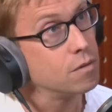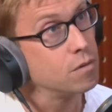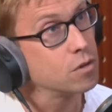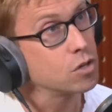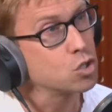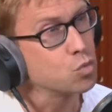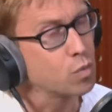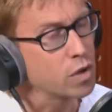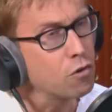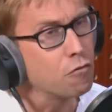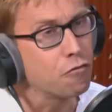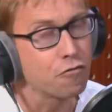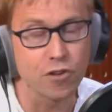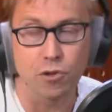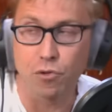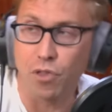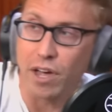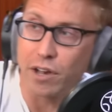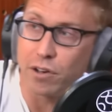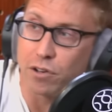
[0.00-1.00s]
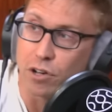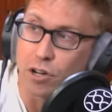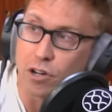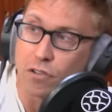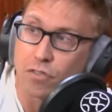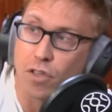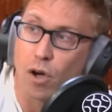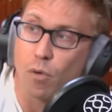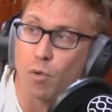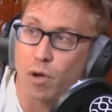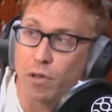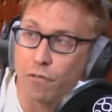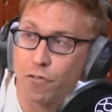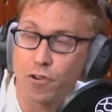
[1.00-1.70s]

because we all feel that nerve, don't we?